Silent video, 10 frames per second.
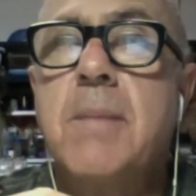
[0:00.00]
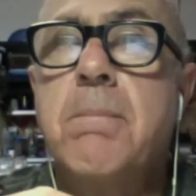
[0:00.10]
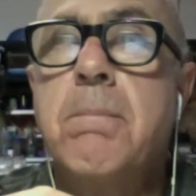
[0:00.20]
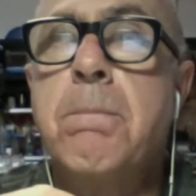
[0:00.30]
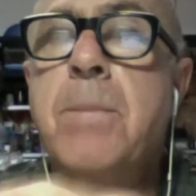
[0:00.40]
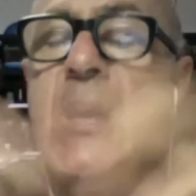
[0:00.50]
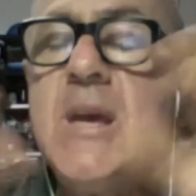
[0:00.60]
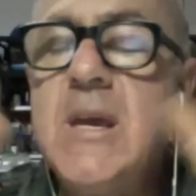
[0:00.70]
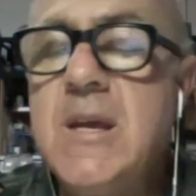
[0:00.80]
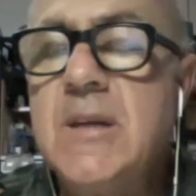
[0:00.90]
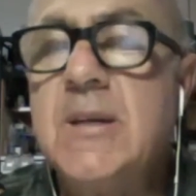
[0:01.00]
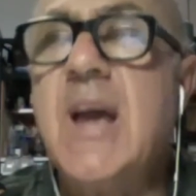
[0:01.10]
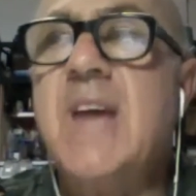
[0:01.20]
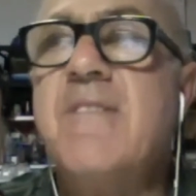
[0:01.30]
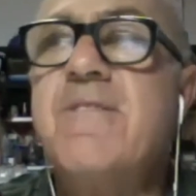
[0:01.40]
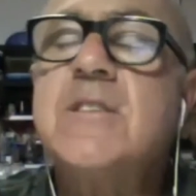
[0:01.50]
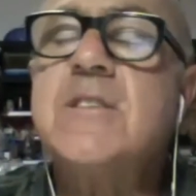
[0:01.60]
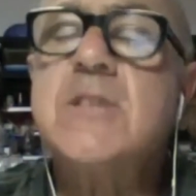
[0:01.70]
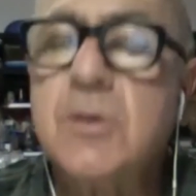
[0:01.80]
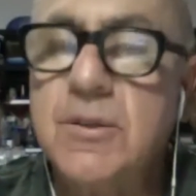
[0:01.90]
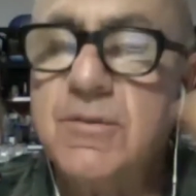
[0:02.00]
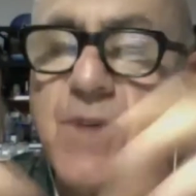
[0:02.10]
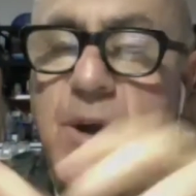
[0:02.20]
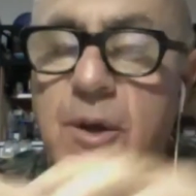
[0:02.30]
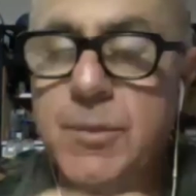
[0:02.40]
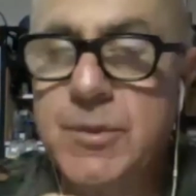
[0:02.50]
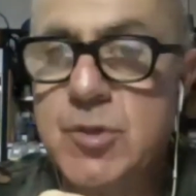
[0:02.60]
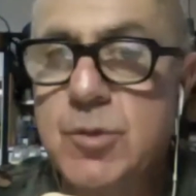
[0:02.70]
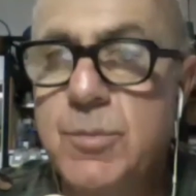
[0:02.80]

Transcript: be in a physical environment to be